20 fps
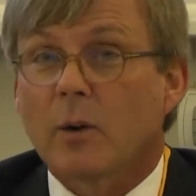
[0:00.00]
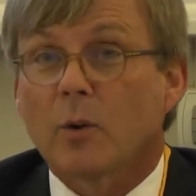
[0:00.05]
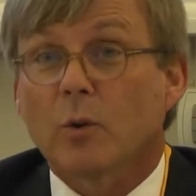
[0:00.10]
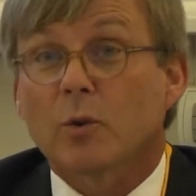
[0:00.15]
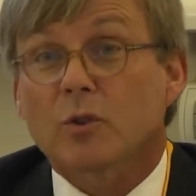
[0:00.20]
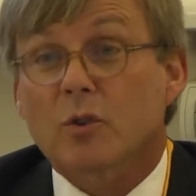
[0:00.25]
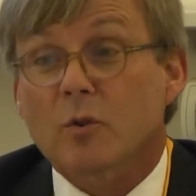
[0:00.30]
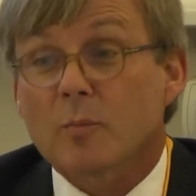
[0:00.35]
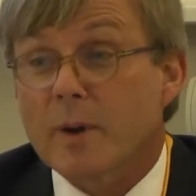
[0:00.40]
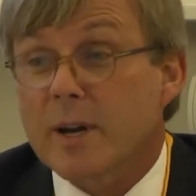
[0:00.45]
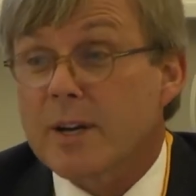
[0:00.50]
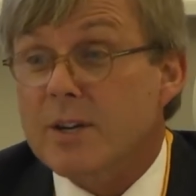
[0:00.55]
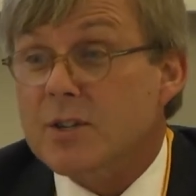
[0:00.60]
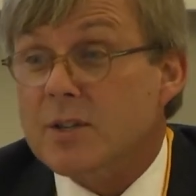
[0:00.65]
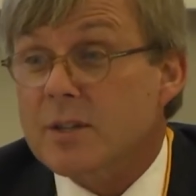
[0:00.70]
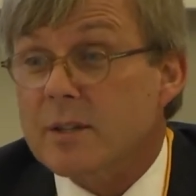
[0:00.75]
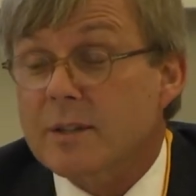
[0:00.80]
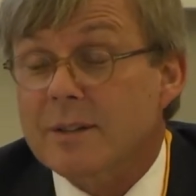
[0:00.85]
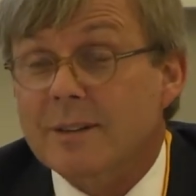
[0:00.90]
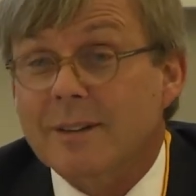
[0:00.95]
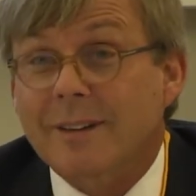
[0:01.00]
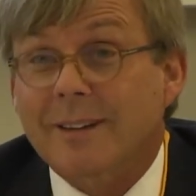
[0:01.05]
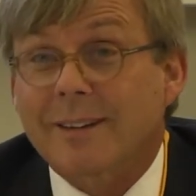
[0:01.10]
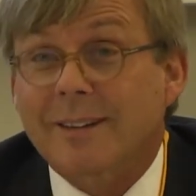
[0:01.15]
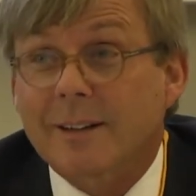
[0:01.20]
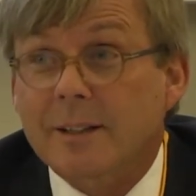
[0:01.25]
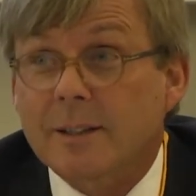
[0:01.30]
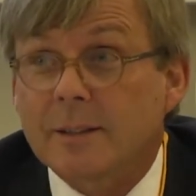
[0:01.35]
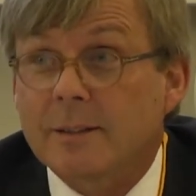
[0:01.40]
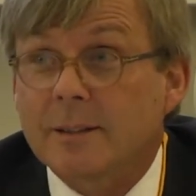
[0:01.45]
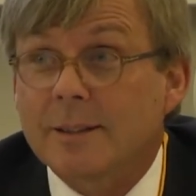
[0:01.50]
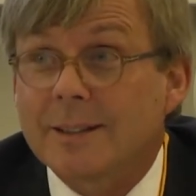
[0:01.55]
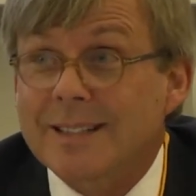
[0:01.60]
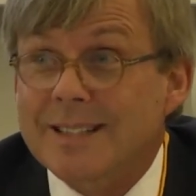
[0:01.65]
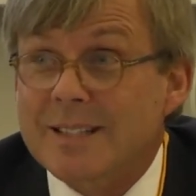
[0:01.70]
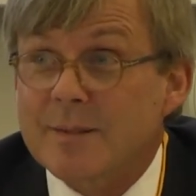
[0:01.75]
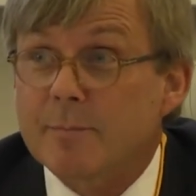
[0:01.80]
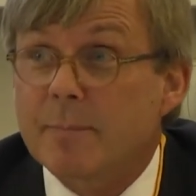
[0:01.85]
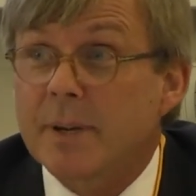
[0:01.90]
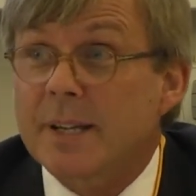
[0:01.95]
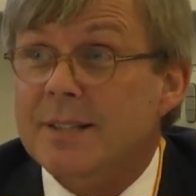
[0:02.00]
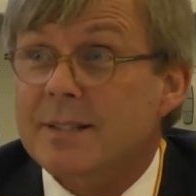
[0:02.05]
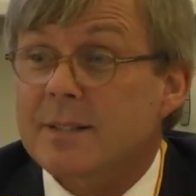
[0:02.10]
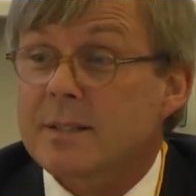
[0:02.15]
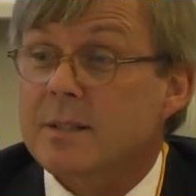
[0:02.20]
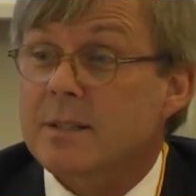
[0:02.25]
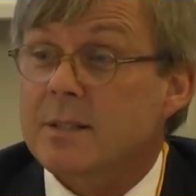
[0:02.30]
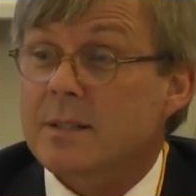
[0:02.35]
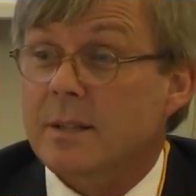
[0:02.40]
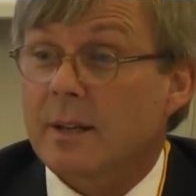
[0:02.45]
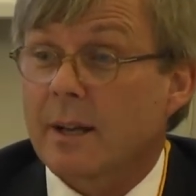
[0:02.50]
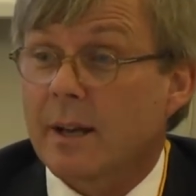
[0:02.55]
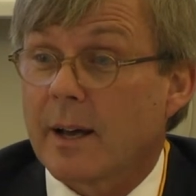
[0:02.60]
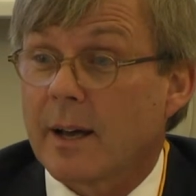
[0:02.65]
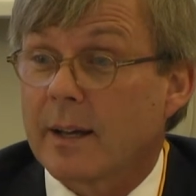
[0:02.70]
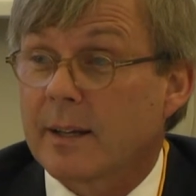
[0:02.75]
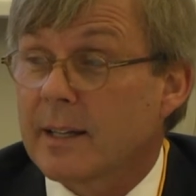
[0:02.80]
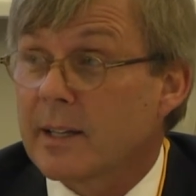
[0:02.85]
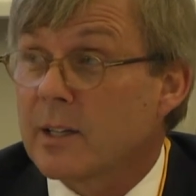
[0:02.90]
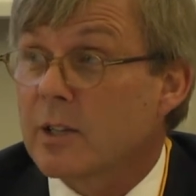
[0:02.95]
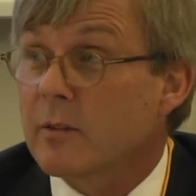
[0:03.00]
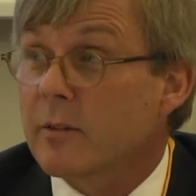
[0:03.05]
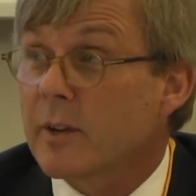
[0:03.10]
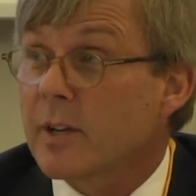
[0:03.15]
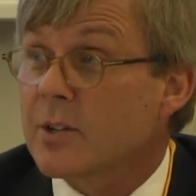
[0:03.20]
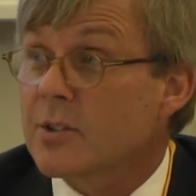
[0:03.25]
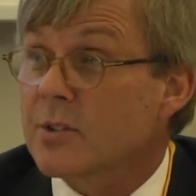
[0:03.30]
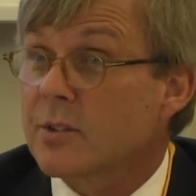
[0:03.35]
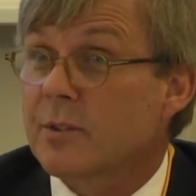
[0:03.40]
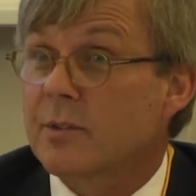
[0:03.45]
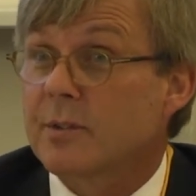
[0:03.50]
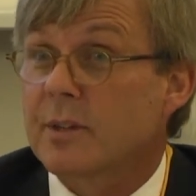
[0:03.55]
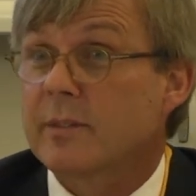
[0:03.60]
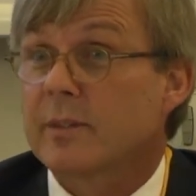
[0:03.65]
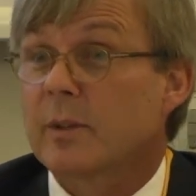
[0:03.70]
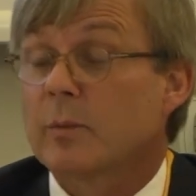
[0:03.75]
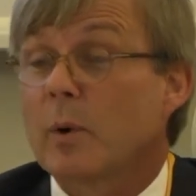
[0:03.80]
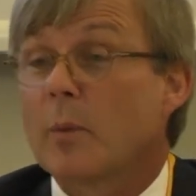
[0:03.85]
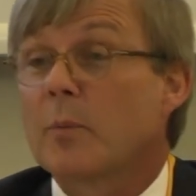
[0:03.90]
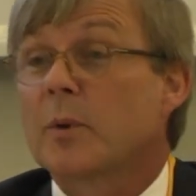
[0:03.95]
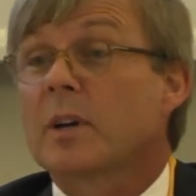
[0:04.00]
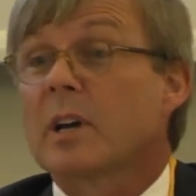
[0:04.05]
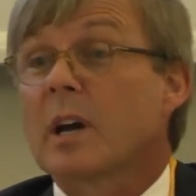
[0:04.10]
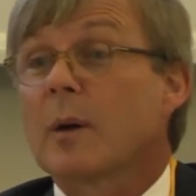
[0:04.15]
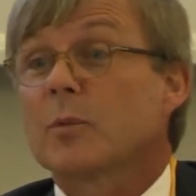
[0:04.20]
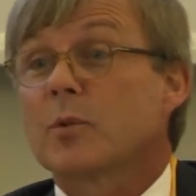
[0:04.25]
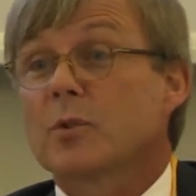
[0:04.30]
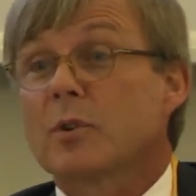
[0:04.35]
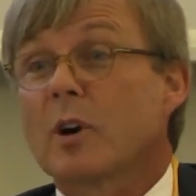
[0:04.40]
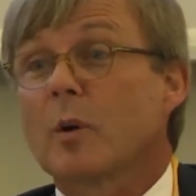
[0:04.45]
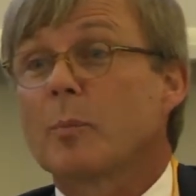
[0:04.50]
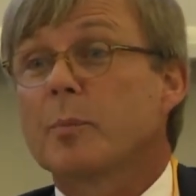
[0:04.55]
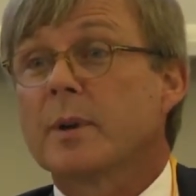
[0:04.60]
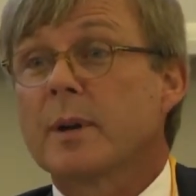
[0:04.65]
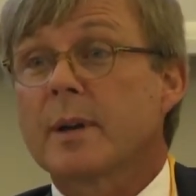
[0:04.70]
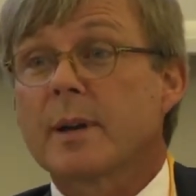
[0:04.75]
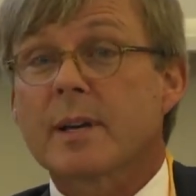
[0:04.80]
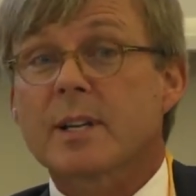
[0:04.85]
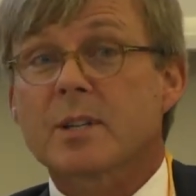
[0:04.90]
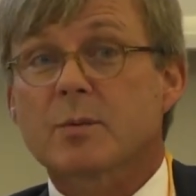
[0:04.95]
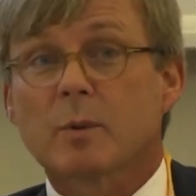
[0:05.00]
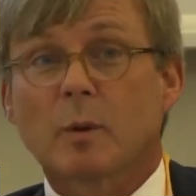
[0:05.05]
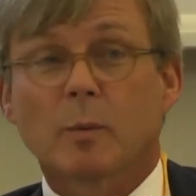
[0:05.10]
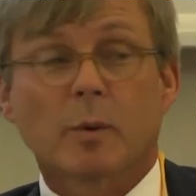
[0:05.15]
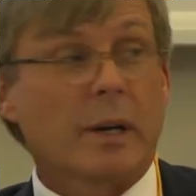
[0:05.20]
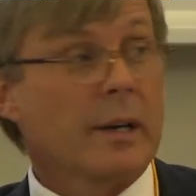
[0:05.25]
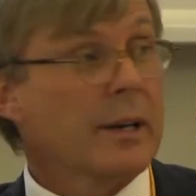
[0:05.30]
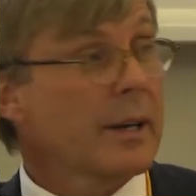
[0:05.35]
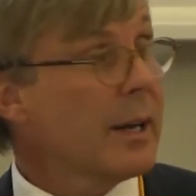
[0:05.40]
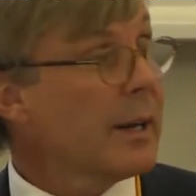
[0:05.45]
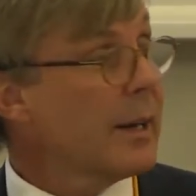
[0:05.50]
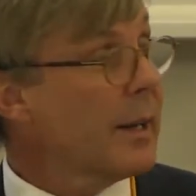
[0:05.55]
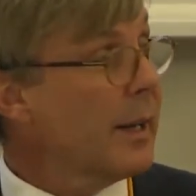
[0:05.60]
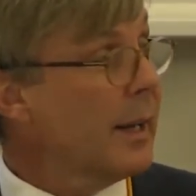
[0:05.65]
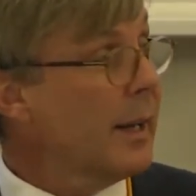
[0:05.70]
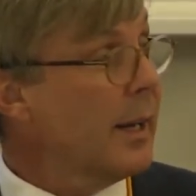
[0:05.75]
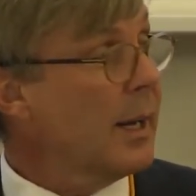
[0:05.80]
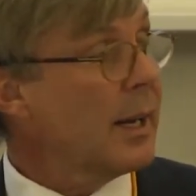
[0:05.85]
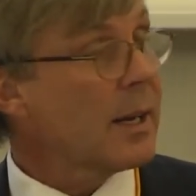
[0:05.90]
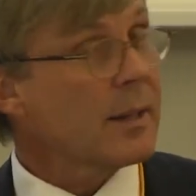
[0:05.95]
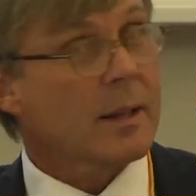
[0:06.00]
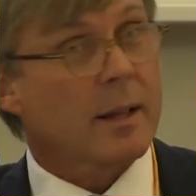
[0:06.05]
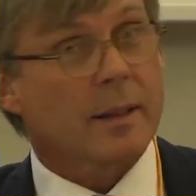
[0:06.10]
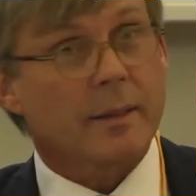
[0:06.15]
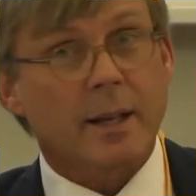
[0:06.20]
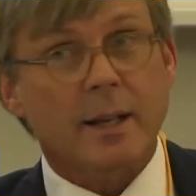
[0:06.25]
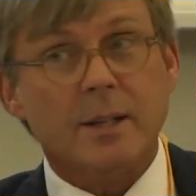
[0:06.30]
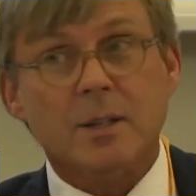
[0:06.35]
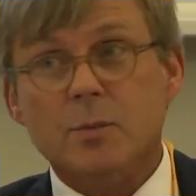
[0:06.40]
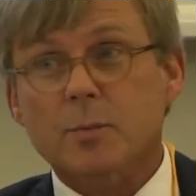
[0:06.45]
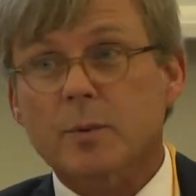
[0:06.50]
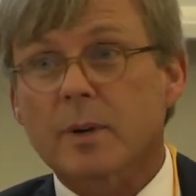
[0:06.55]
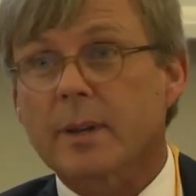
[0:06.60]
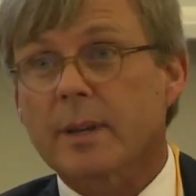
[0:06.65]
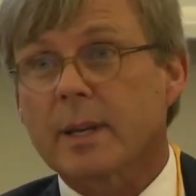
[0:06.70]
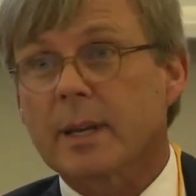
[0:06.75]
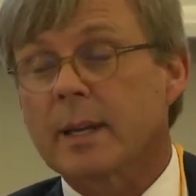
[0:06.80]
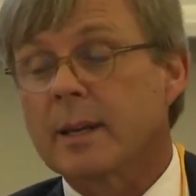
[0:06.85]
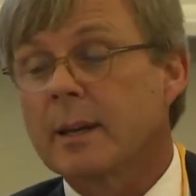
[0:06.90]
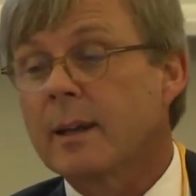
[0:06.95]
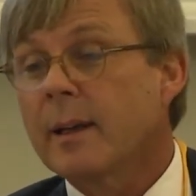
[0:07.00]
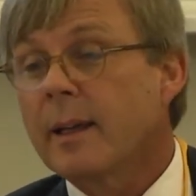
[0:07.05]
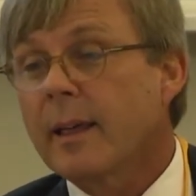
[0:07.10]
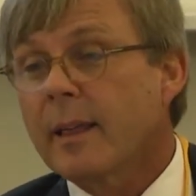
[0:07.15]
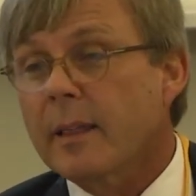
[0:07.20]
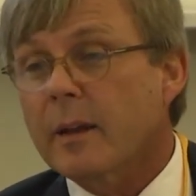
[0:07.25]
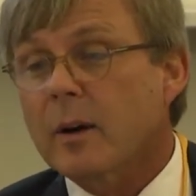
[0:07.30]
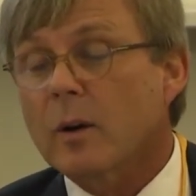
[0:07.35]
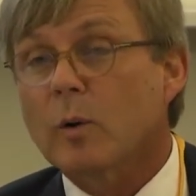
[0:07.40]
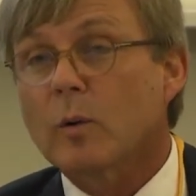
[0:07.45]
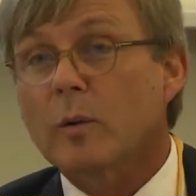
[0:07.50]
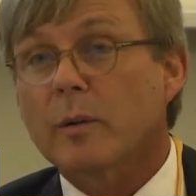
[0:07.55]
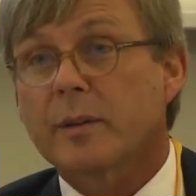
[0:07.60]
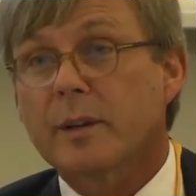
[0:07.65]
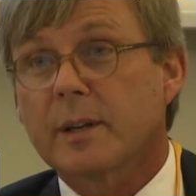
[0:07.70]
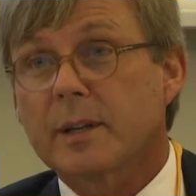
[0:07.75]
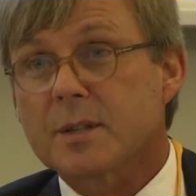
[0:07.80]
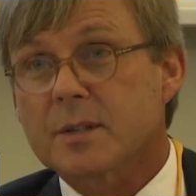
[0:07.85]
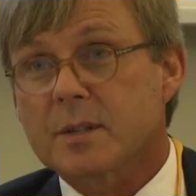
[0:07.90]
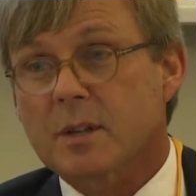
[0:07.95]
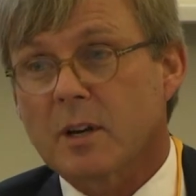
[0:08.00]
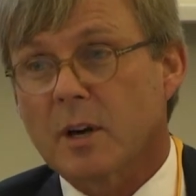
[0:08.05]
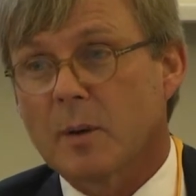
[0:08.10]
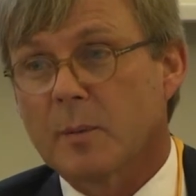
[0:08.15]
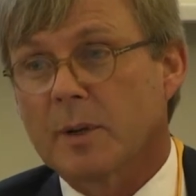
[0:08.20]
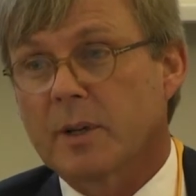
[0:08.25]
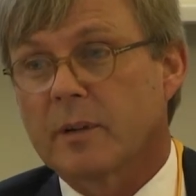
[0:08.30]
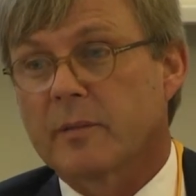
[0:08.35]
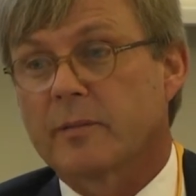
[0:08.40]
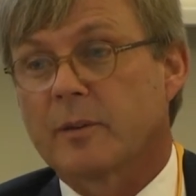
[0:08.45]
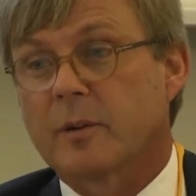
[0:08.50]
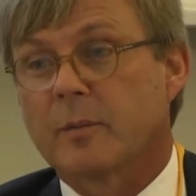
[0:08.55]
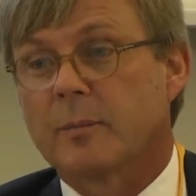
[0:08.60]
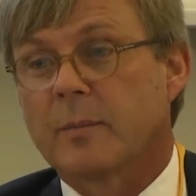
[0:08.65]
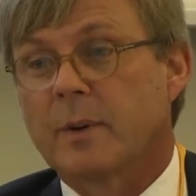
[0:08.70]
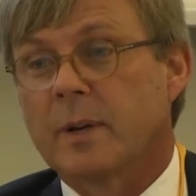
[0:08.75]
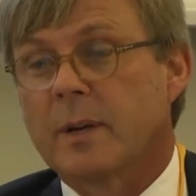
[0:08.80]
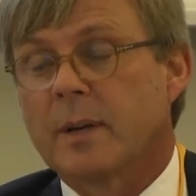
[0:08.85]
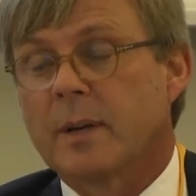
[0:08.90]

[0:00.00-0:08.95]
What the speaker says: Automation is business and innovation driven. When we come to RPAS, we'll clearly hear that that's where the whole thing is coming from.